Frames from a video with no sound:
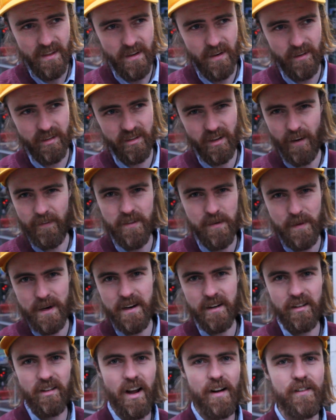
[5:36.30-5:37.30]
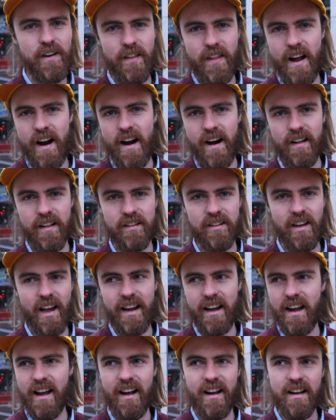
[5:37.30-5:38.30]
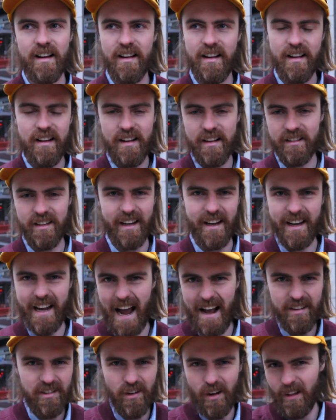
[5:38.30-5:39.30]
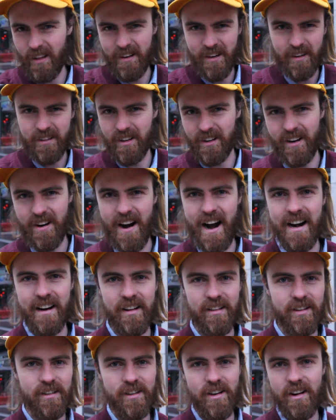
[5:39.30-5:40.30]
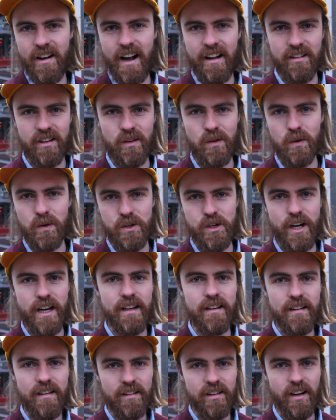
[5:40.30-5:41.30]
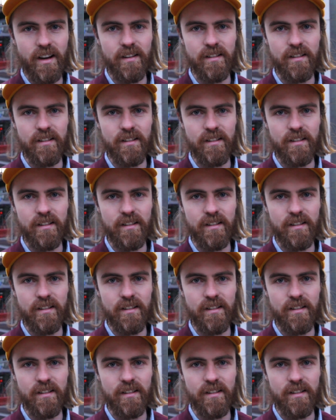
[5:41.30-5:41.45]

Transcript: there's stuff to be discovered there. It's like a, it's like a castle, all the nooks and crannies. There's all kinds of cool shit, so.